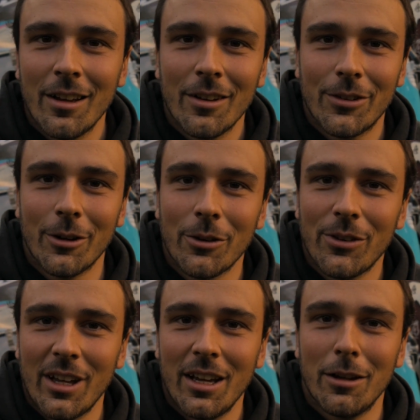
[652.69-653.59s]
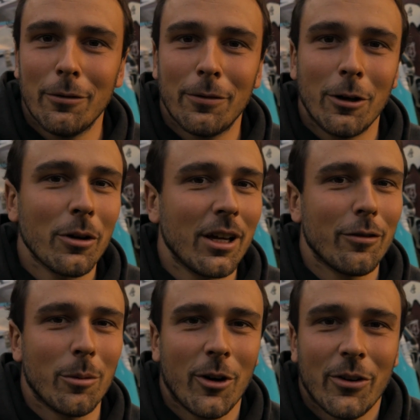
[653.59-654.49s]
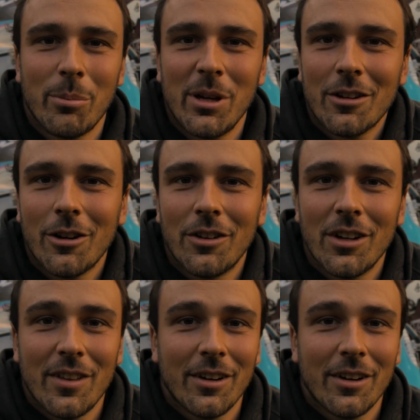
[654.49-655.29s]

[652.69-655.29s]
So to say, if you're looking for more speed content,